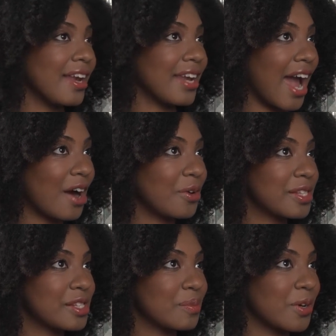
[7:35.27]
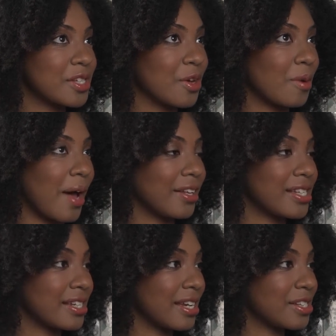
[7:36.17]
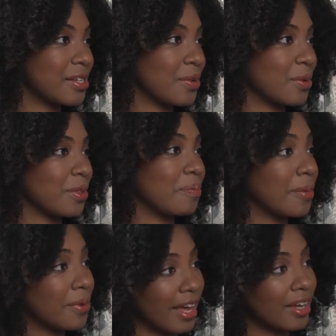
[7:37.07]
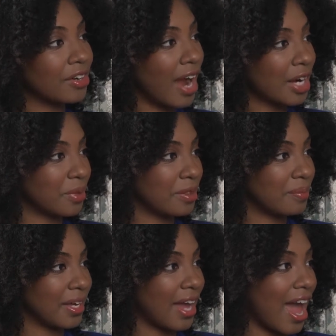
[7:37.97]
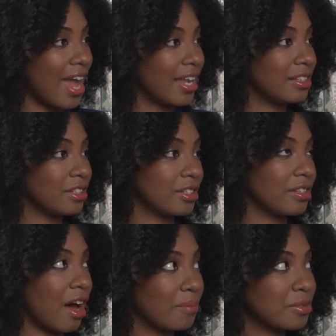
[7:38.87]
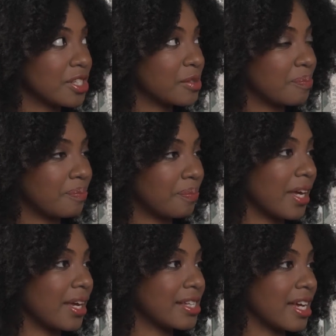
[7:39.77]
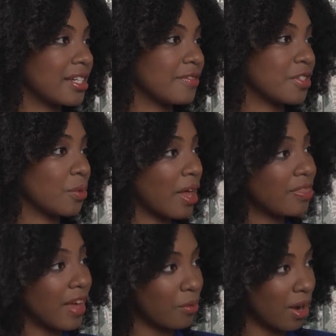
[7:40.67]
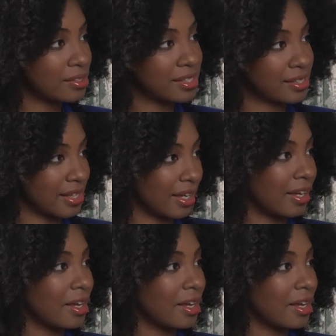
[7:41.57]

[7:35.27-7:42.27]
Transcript: Now it's more so about listening to the people that interact with me and just being attentive to what they want to see